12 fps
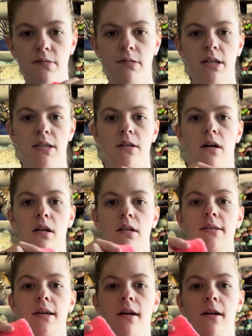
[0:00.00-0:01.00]
what it's called,
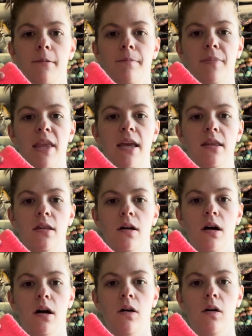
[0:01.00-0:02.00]
in
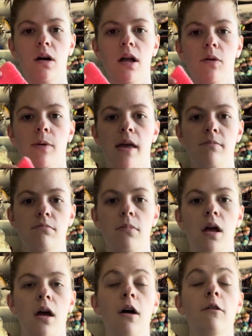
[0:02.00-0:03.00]
the colorway
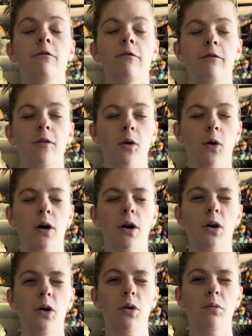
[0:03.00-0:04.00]

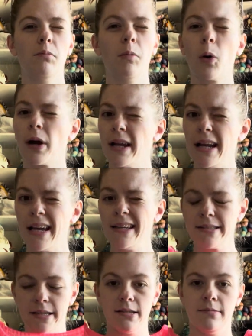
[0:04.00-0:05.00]
Fluoro
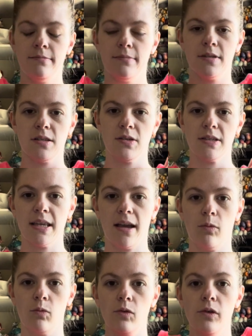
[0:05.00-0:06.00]
Morganite. So it's like
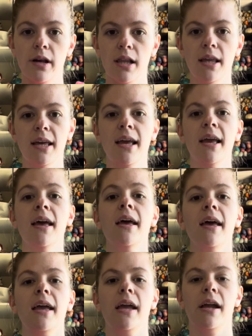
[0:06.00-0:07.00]
really
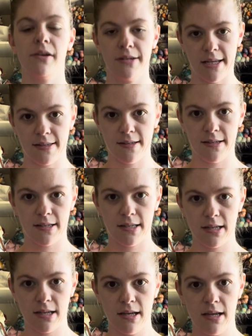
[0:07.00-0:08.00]

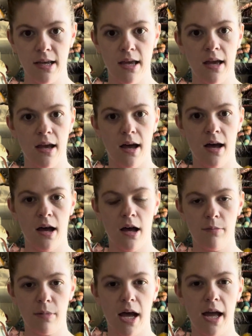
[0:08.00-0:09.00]
iridescent.
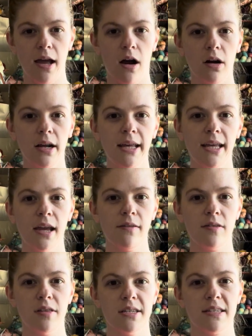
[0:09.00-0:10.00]
I already
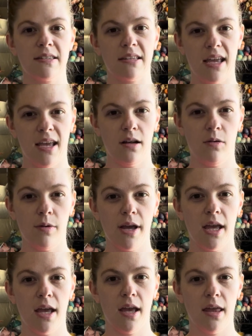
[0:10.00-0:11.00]
gave this skein
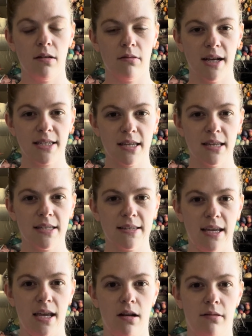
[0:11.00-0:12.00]
away, the rest of the
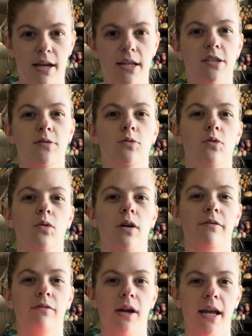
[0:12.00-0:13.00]
skein away, to a
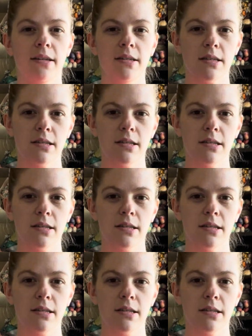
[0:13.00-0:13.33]
friend